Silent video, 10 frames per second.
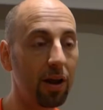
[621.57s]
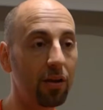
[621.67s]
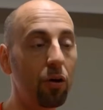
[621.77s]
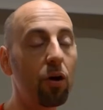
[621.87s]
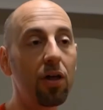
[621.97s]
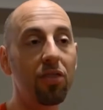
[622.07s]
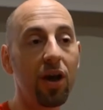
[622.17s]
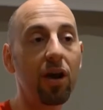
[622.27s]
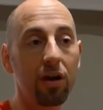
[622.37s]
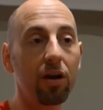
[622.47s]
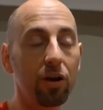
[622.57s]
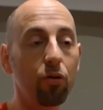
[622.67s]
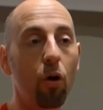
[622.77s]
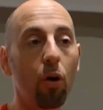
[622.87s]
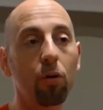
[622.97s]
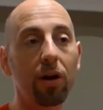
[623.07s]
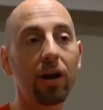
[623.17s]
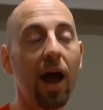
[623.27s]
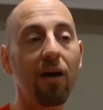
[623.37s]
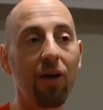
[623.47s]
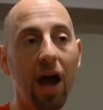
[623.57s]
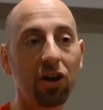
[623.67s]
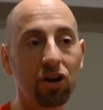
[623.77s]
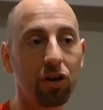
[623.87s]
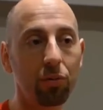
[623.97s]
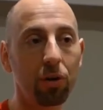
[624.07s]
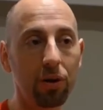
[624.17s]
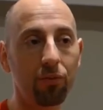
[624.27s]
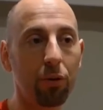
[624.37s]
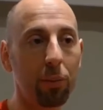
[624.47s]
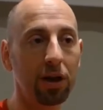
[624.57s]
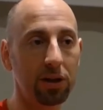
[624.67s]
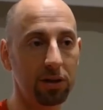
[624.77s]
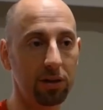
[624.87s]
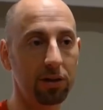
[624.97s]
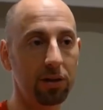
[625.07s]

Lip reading: So there you already have actionable information.